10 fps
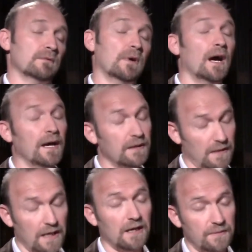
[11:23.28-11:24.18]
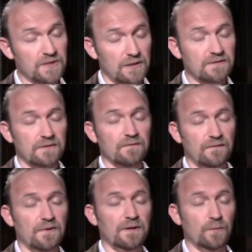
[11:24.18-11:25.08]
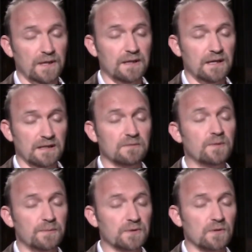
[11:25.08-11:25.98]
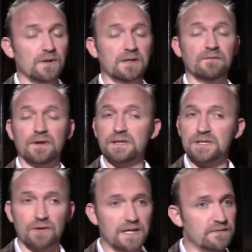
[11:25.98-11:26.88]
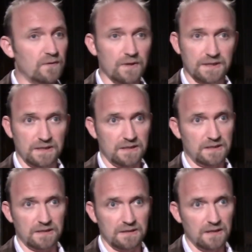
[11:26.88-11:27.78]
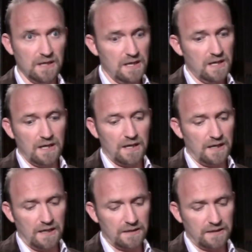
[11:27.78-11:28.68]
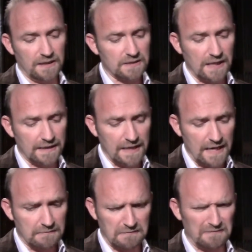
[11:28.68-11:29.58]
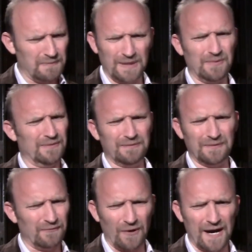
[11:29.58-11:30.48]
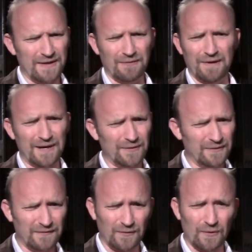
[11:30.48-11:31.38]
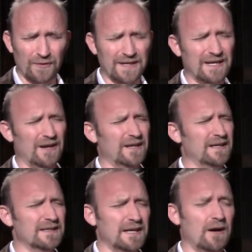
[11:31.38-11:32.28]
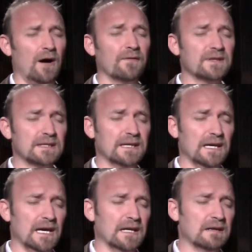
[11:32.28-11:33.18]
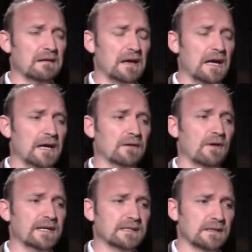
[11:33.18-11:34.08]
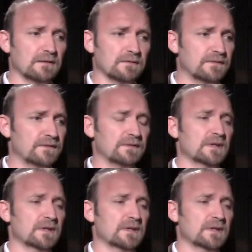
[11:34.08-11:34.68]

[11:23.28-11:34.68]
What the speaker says: Well, I observed some very weird things, people talking in very strange voices, and things like that, and people writhing around on the floor, and obviously in a great deal of